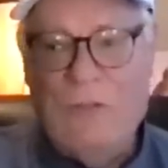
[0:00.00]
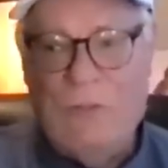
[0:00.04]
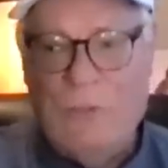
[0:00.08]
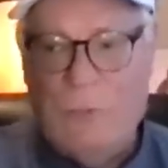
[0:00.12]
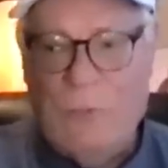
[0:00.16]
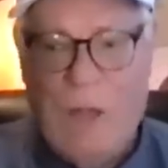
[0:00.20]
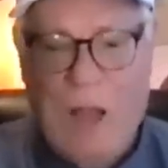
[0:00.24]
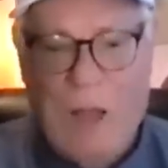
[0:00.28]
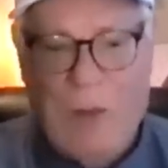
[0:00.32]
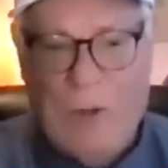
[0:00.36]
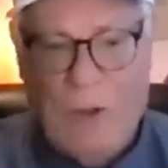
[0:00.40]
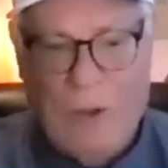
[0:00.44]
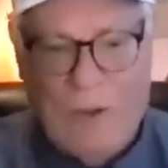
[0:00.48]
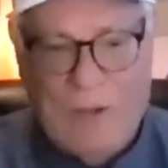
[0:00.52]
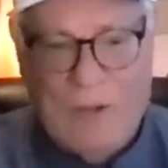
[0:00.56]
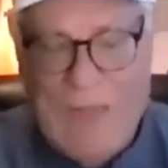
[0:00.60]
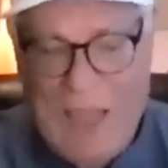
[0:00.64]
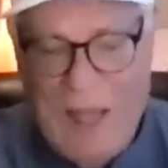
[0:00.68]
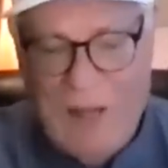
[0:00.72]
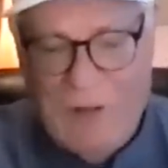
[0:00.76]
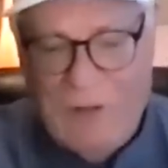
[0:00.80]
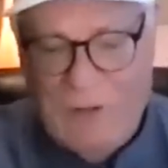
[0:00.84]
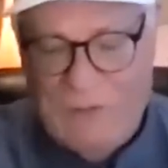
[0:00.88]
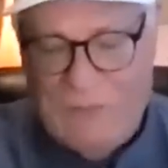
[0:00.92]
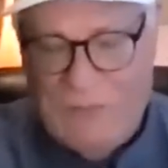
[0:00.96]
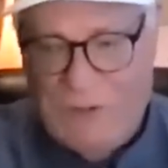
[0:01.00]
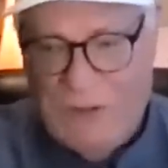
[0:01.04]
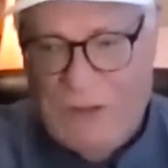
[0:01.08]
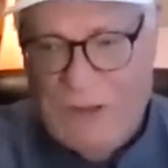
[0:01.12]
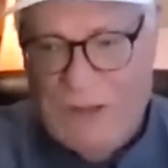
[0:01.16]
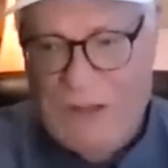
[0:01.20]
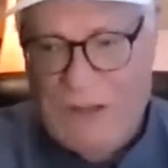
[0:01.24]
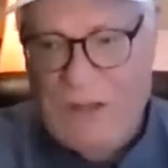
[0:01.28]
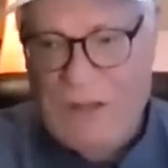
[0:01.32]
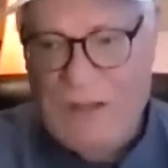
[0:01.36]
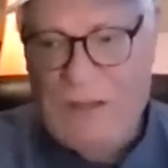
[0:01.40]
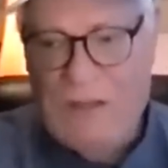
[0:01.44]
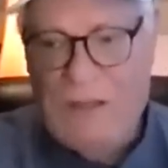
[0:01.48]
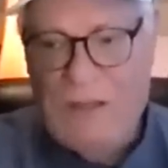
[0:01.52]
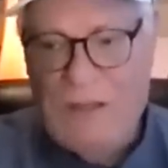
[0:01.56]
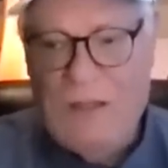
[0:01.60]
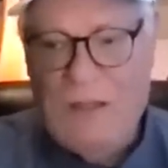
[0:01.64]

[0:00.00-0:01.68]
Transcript: throughout our galaxy